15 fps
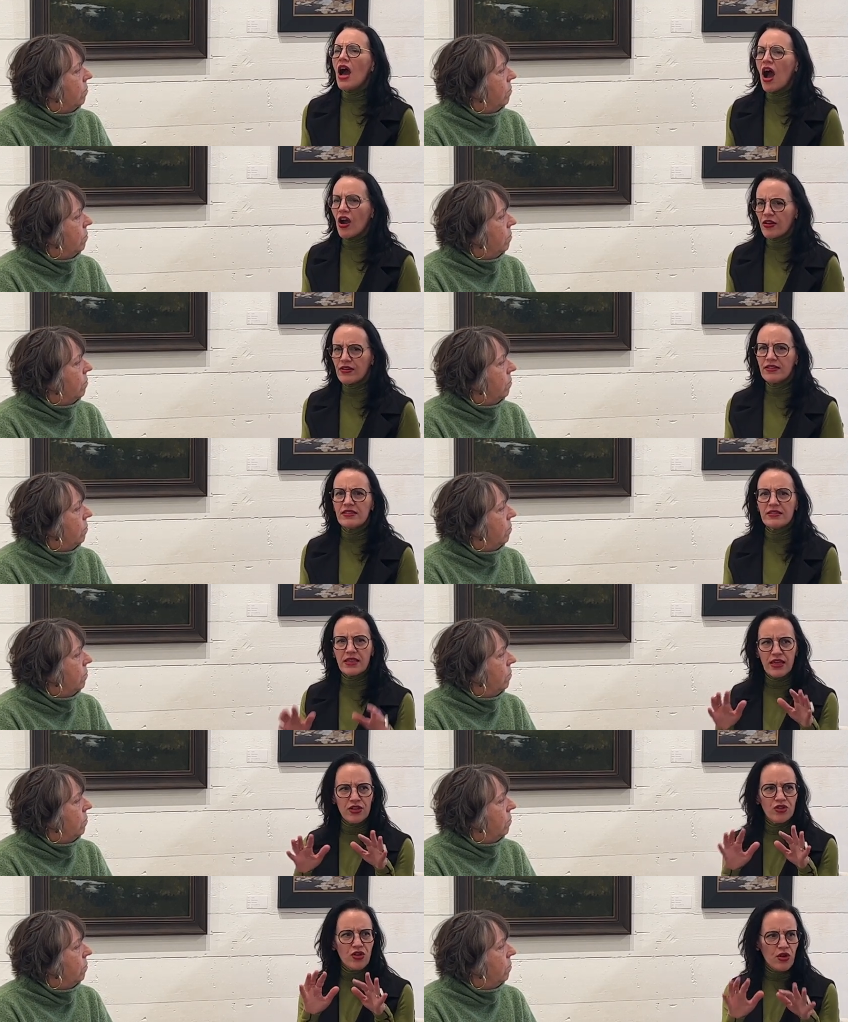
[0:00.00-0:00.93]
Speaker 1: artists
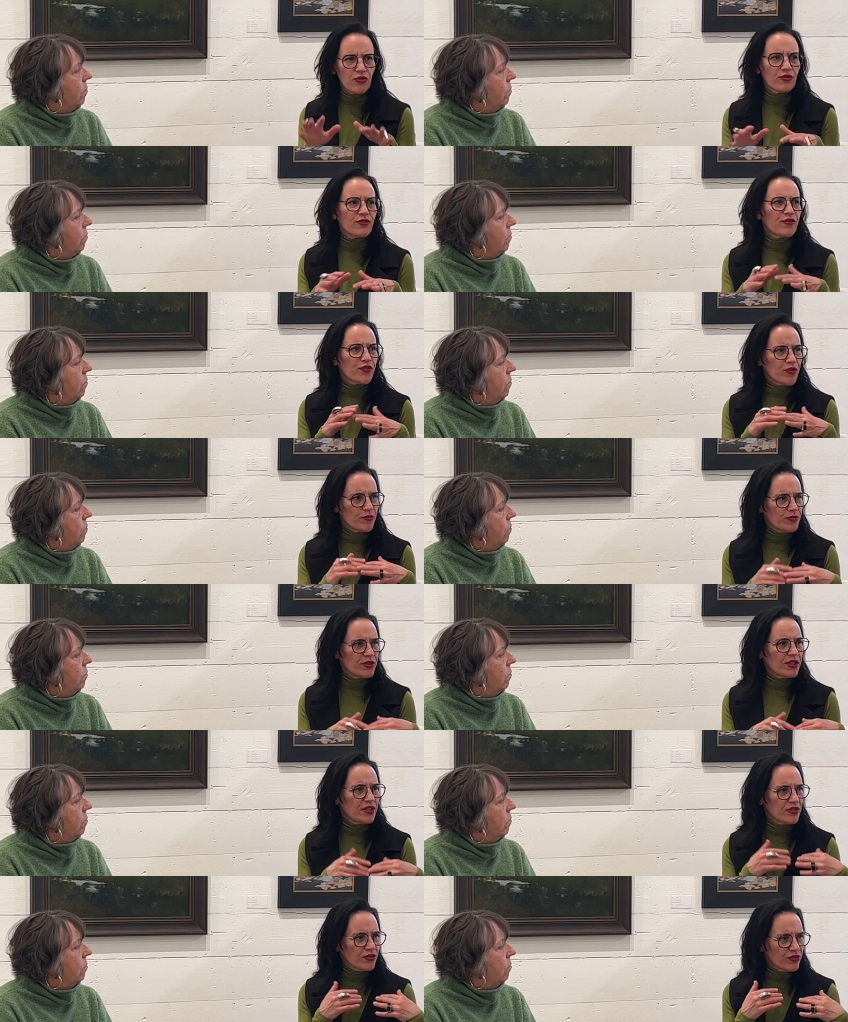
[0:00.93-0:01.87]
get known for
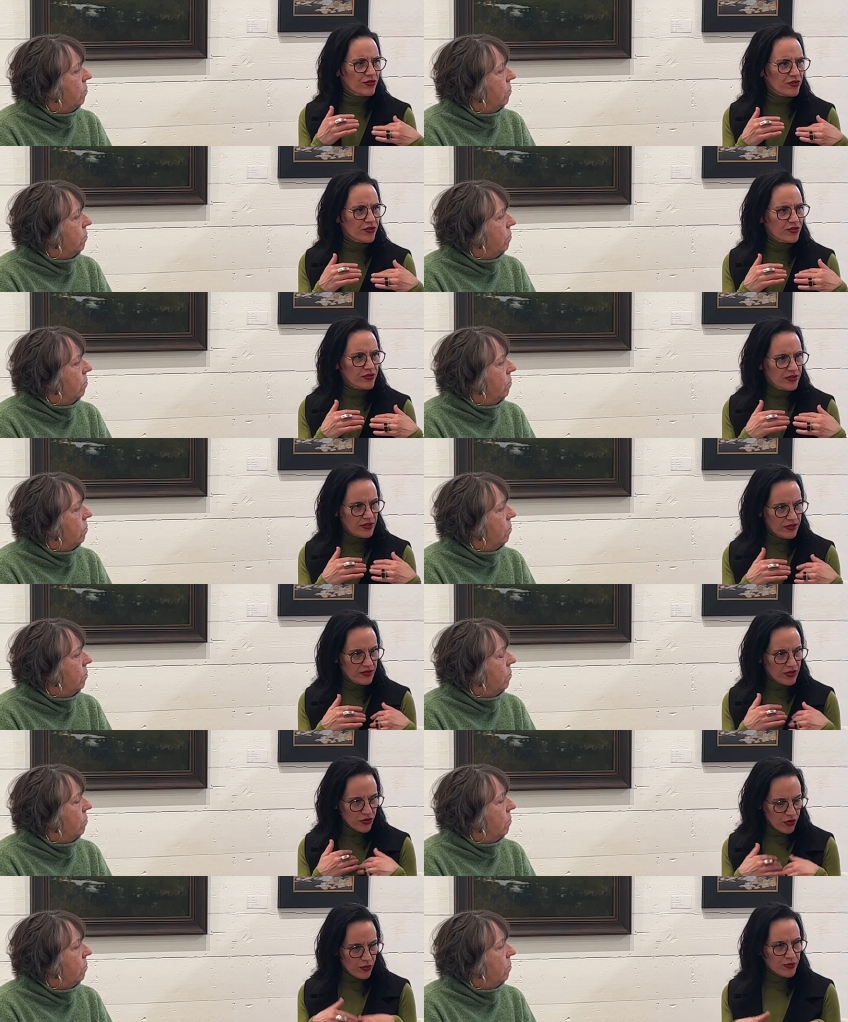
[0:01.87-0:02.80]
particular
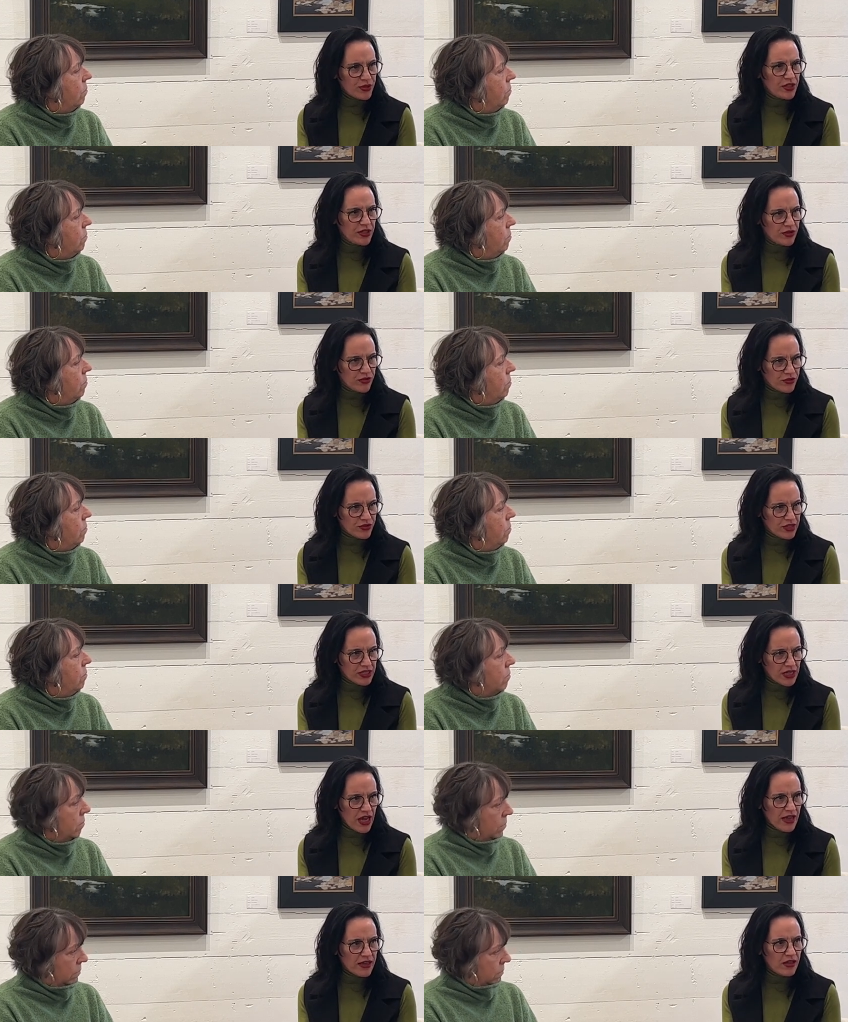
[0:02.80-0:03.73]
their own particular
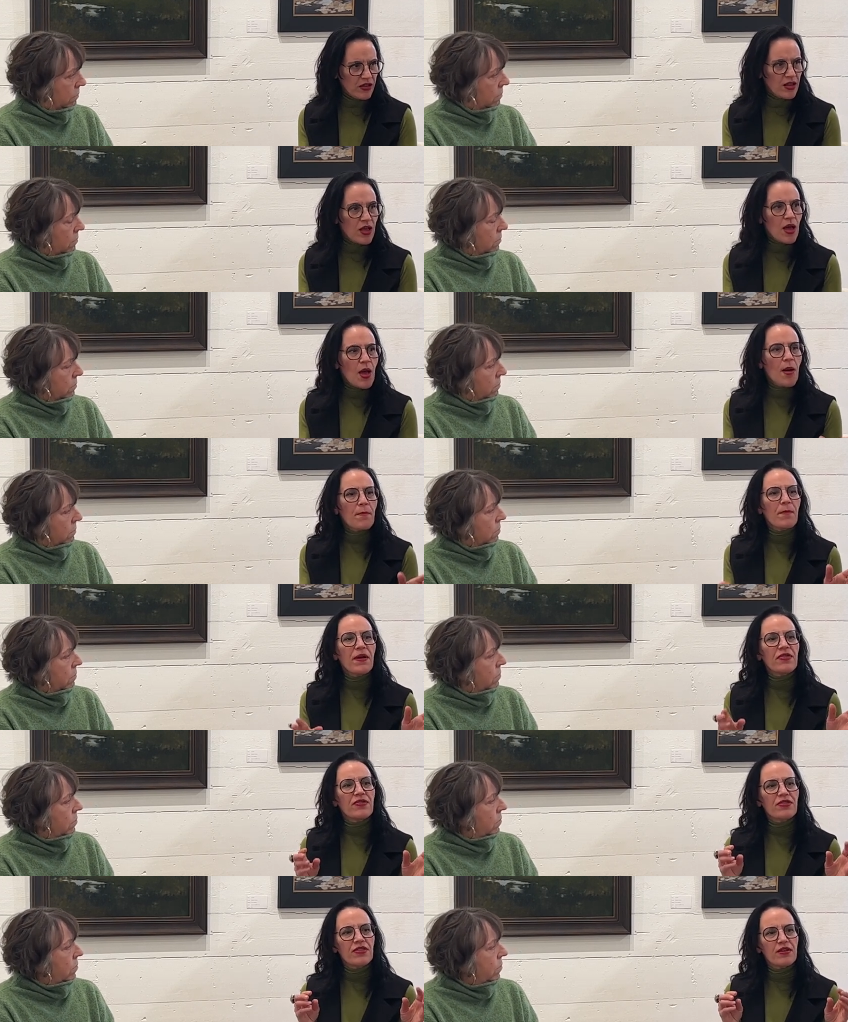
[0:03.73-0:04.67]
style
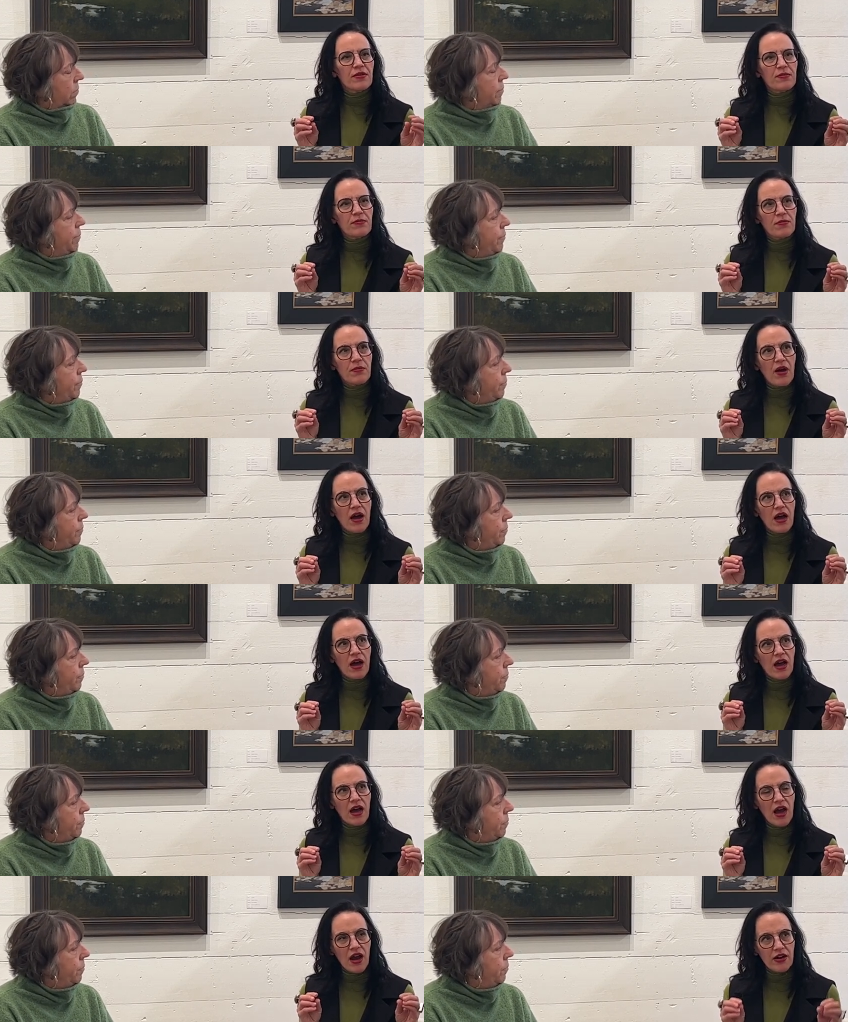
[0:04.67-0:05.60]
but the
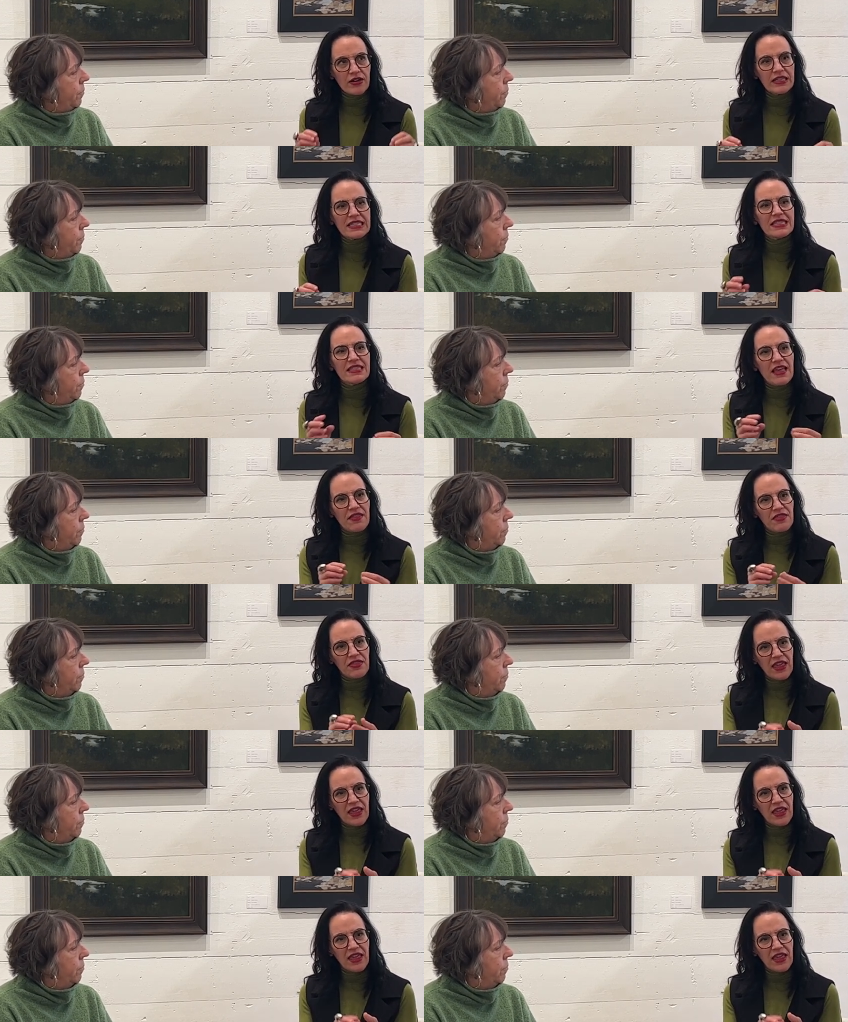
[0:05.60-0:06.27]
artists that